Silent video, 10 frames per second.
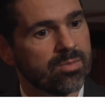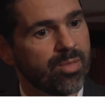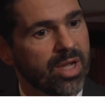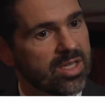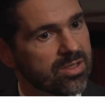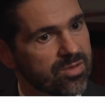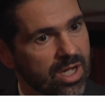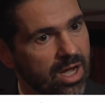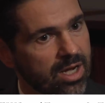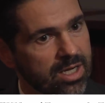base of
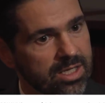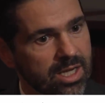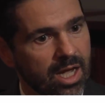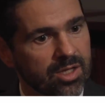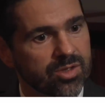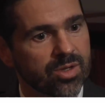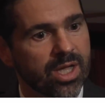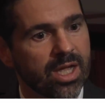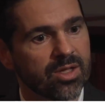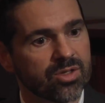tongue and tonsil
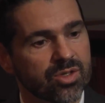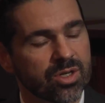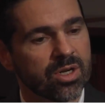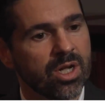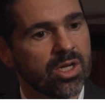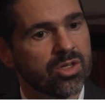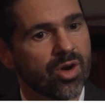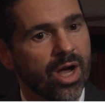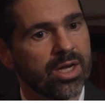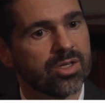cancer,
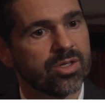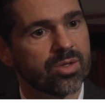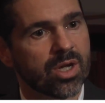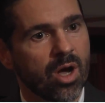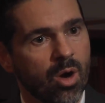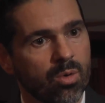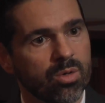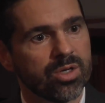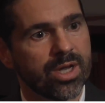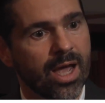trying to
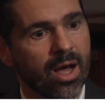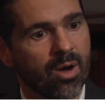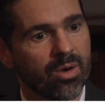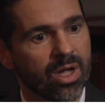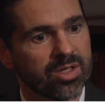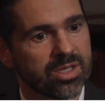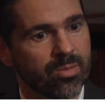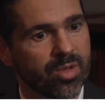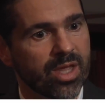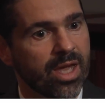cone down on
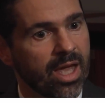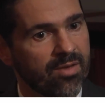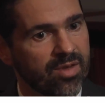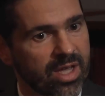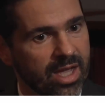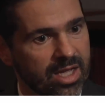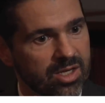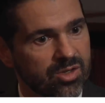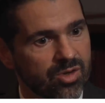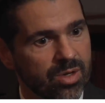some of the
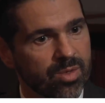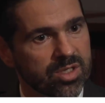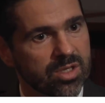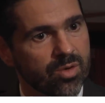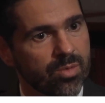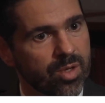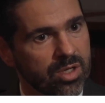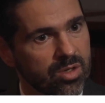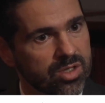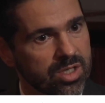heavy-handed treatments that we've been
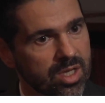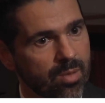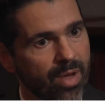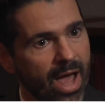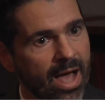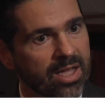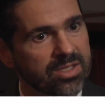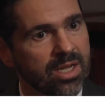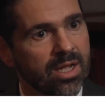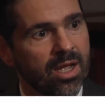using in the past.
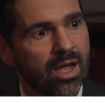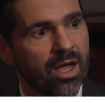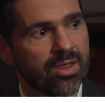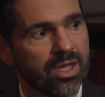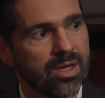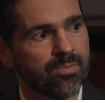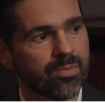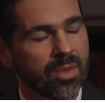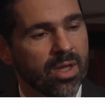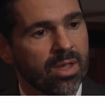And
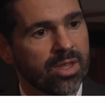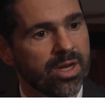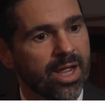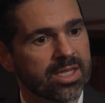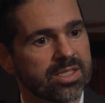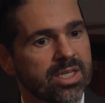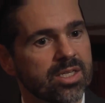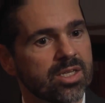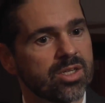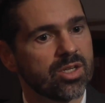the next thing
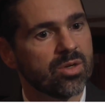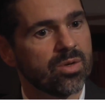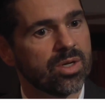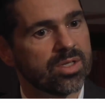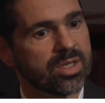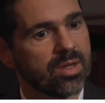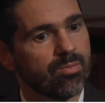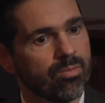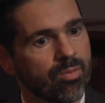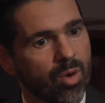to do is a
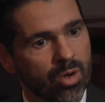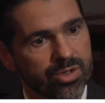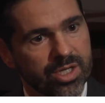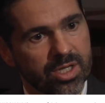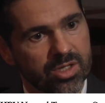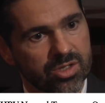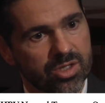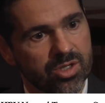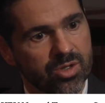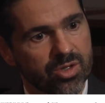
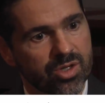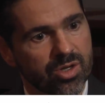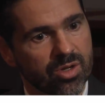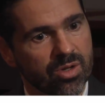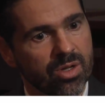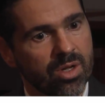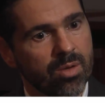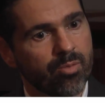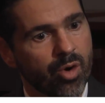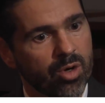multi-institutional
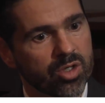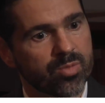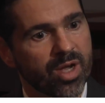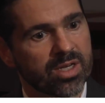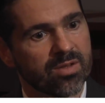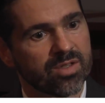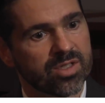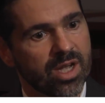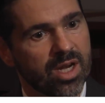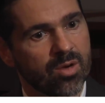prospective
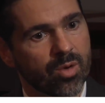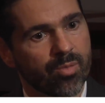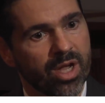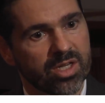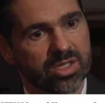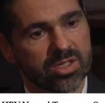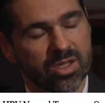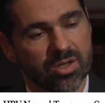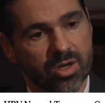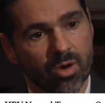study where patients
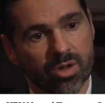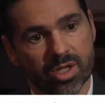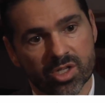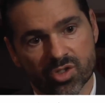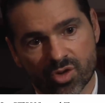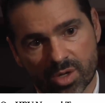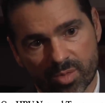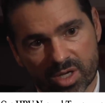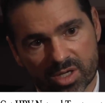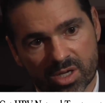either go to this
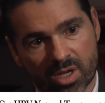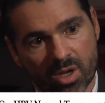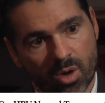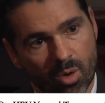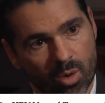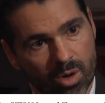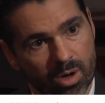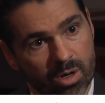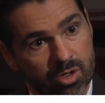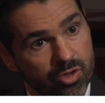treatment
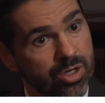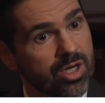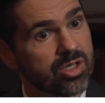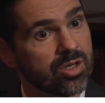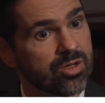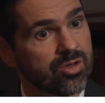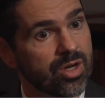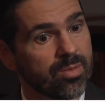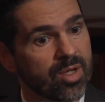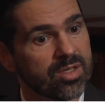or traditional
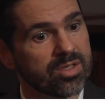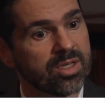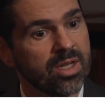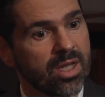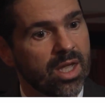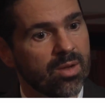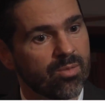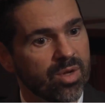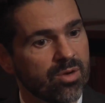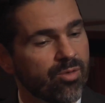treatments, and
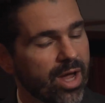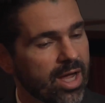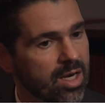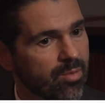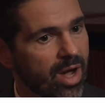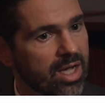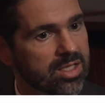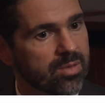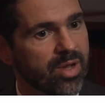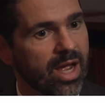we randomize
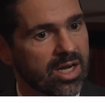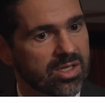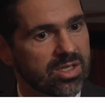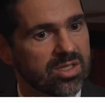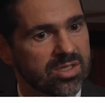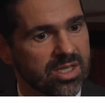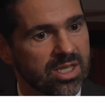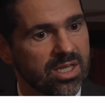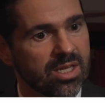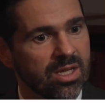them and actually
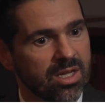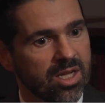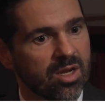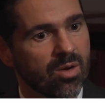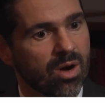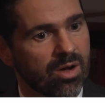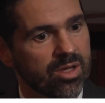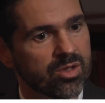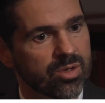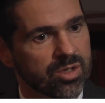see, are
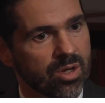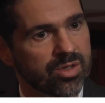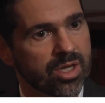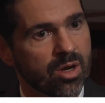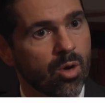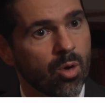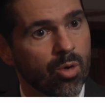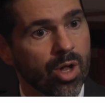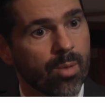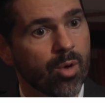these results going to
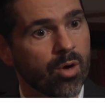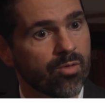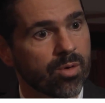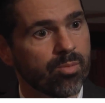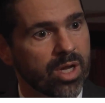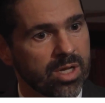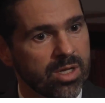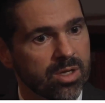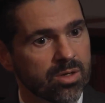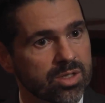hold up over many
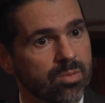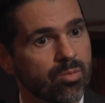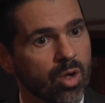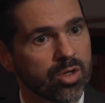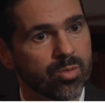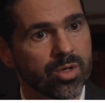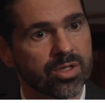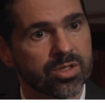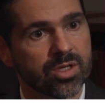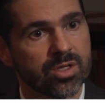years at multiple
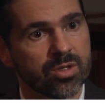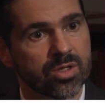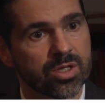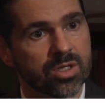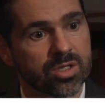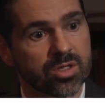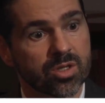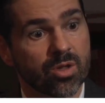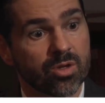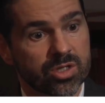institutions. And
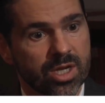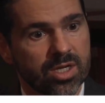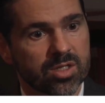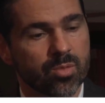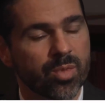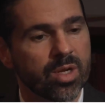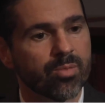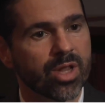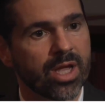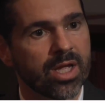so those studies are being
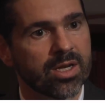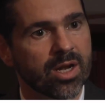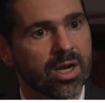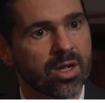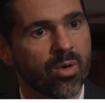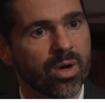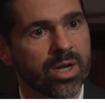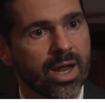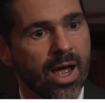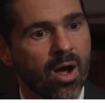planned and ongoing
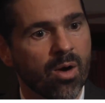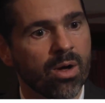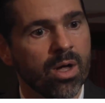now.